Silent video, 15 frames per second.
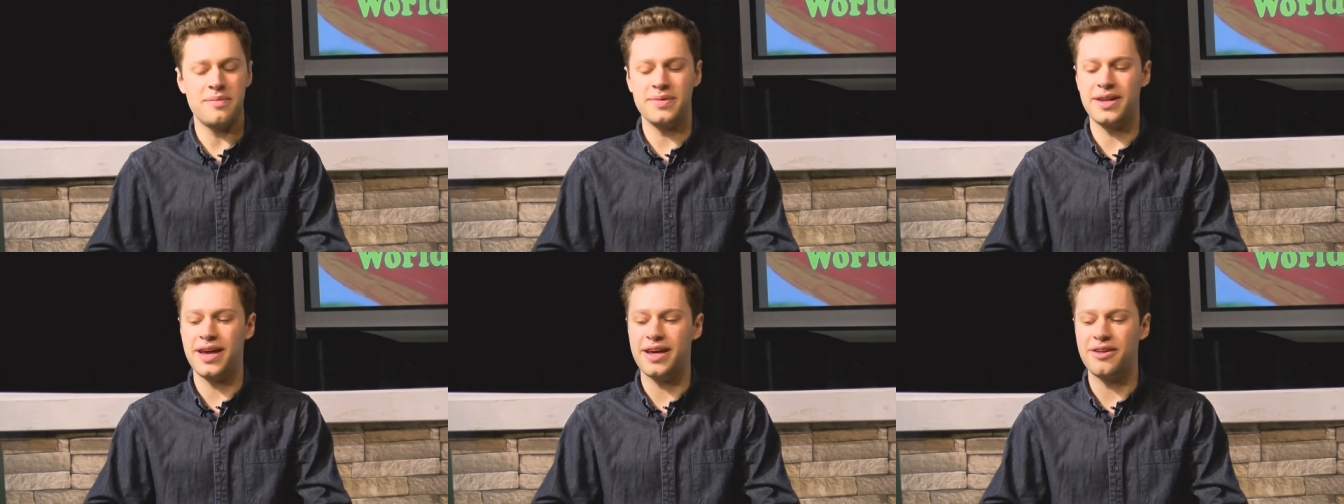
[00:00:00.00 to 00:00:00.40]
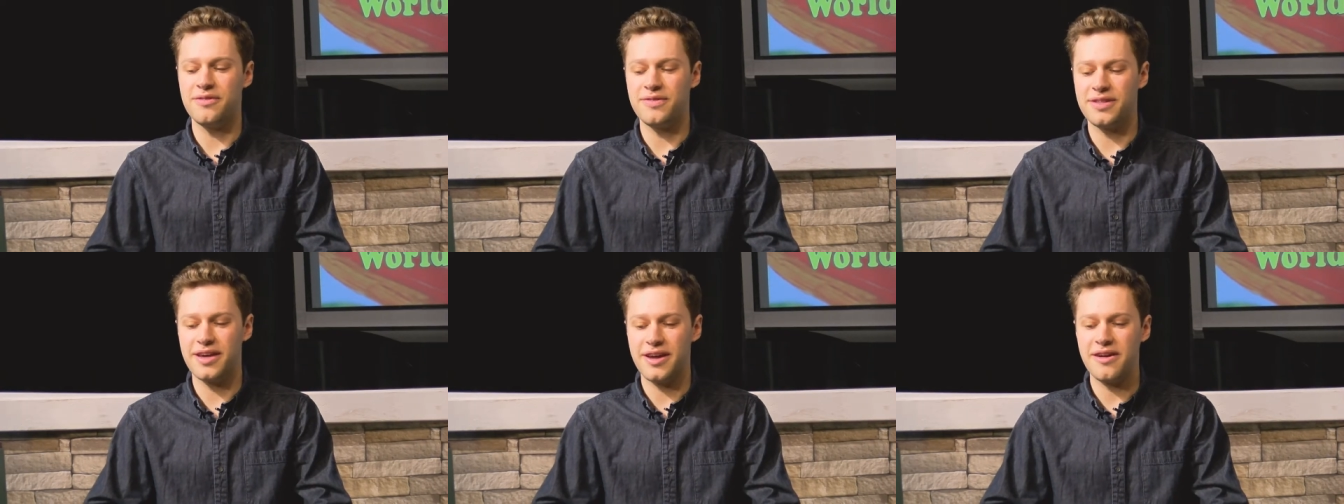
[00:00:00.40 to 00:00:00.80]
head
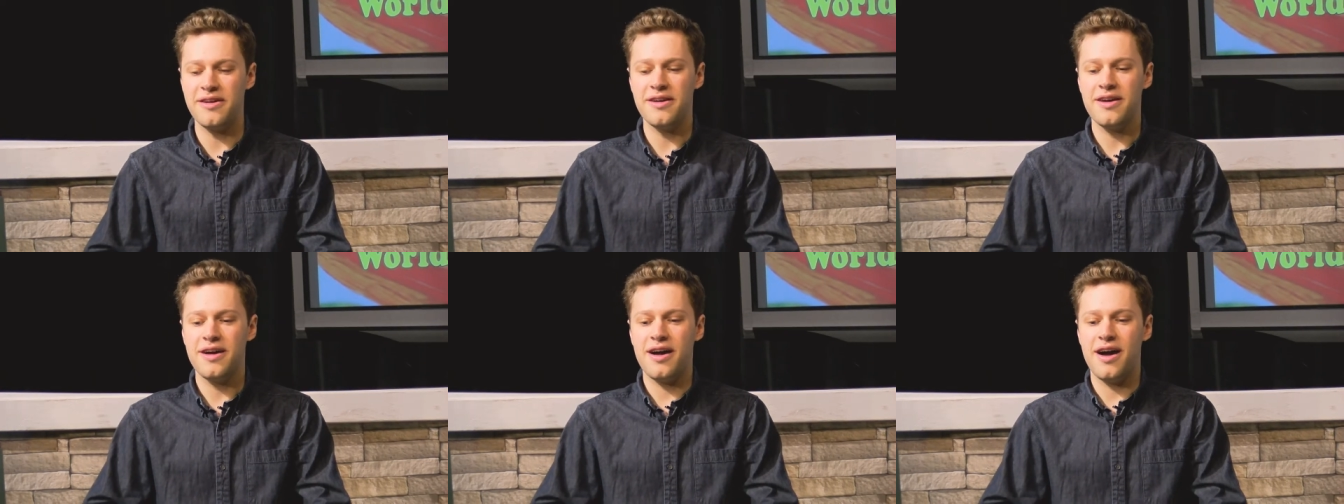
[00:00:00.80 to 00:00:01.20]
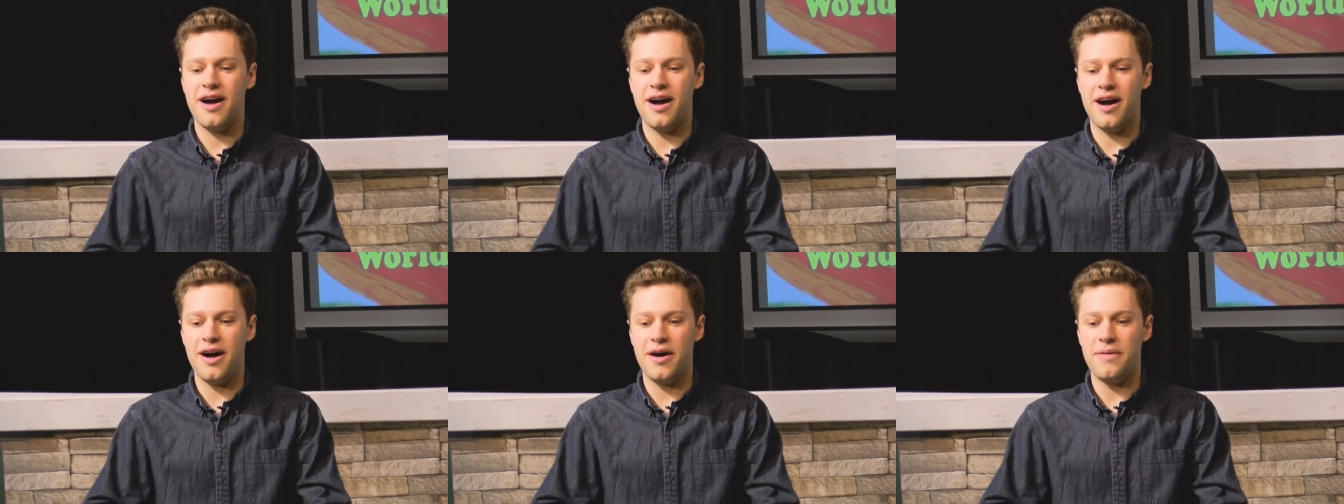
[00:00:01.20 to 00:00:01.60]
over there.
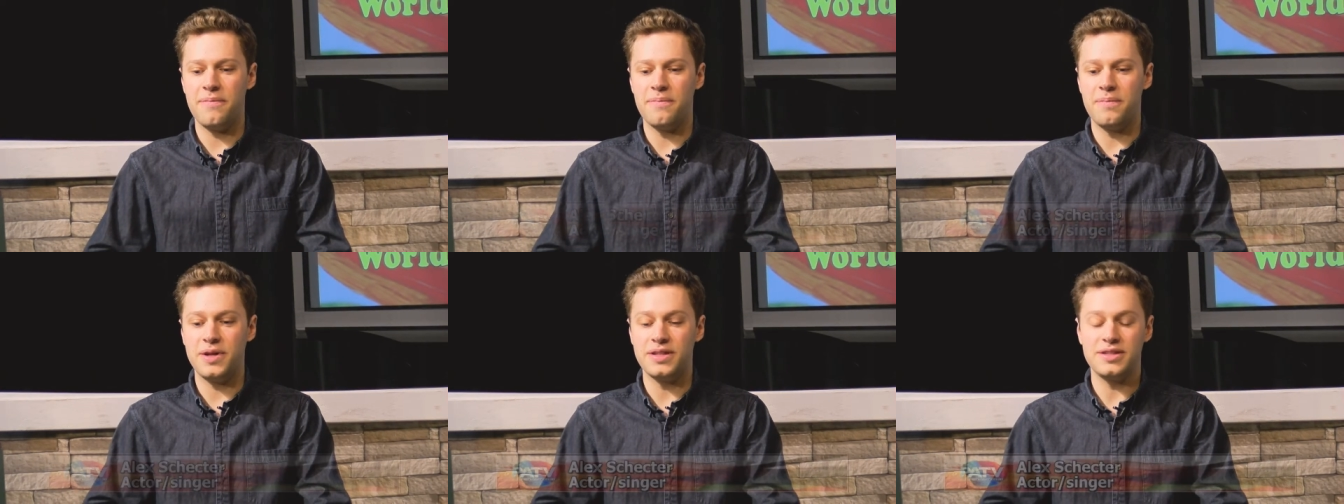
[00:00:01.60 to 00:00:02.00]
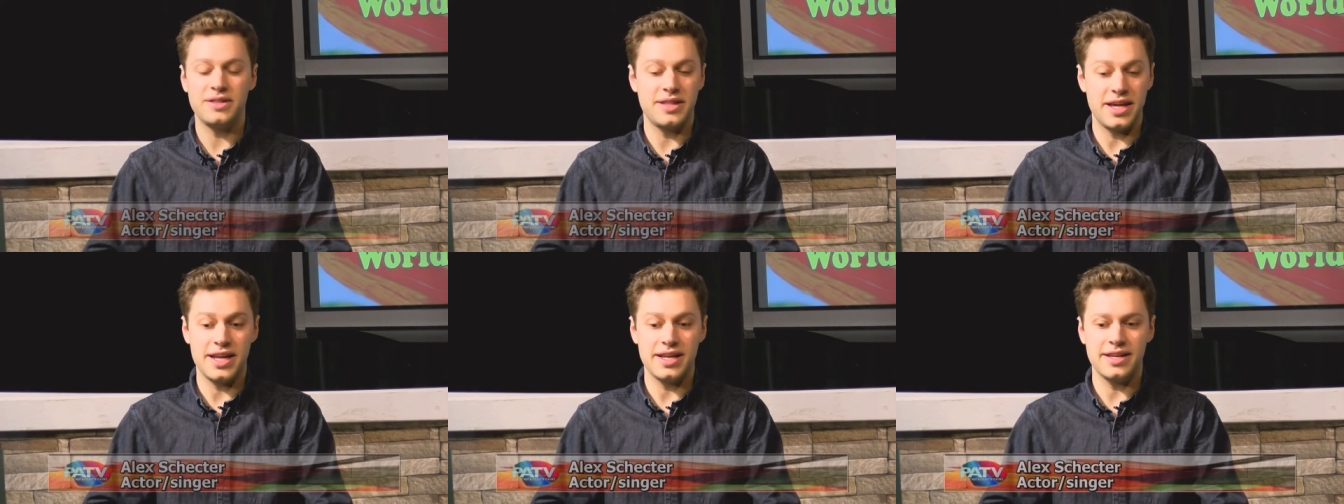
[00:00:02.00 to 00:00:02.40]
But
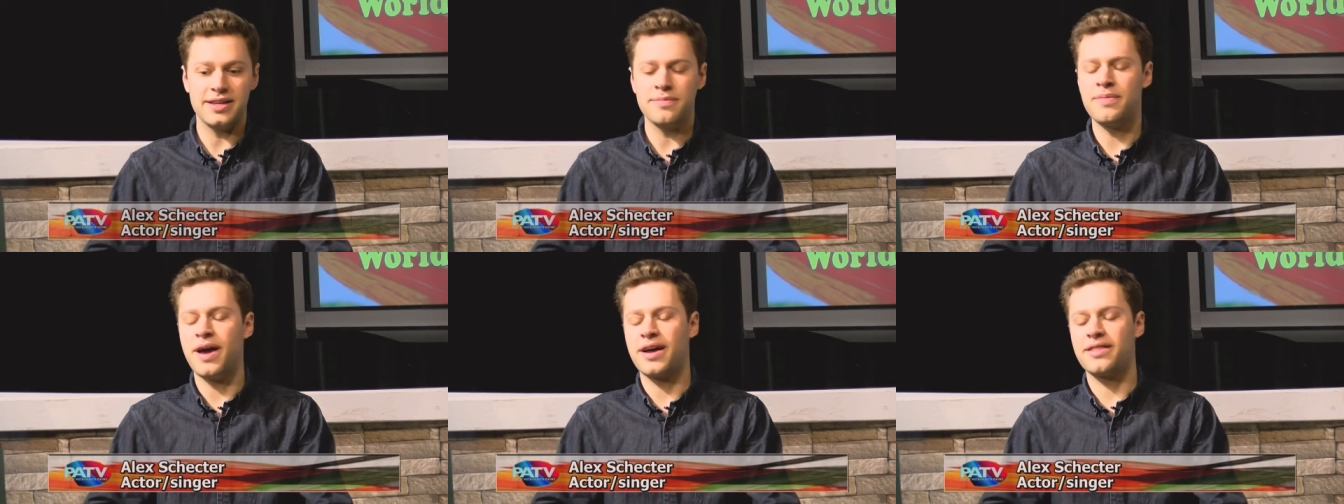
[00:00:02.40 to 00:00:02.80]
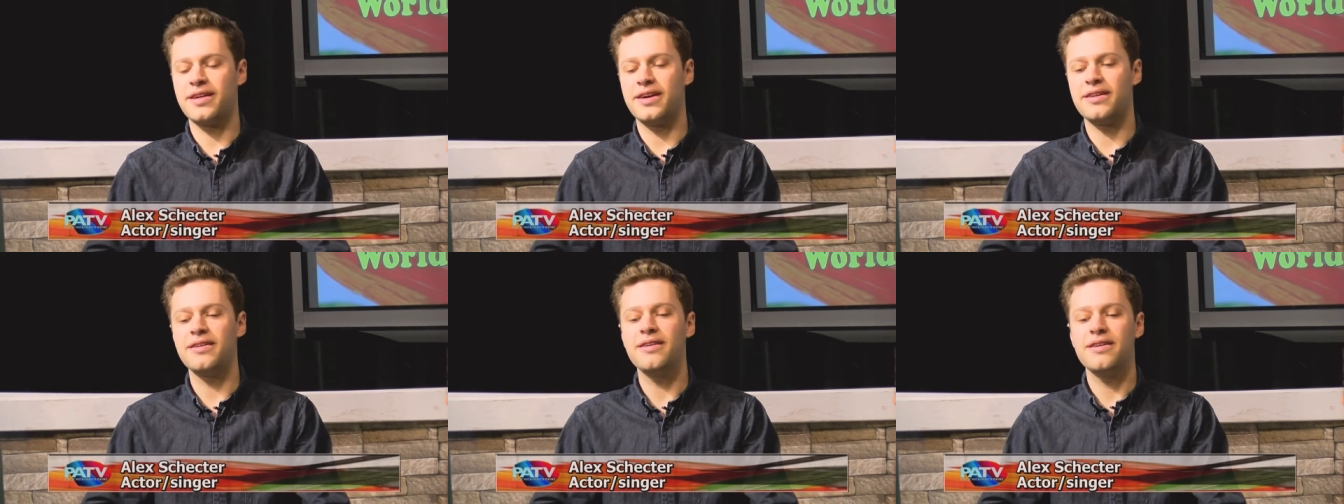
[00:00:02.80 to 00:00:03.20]
they didn't back
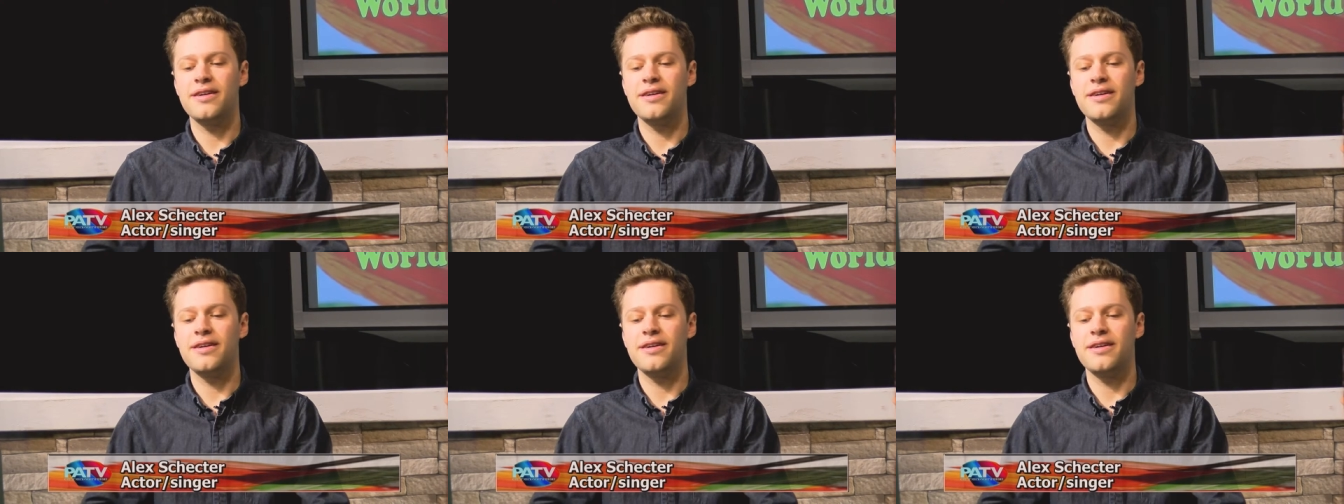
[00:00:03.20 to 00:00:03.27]
then.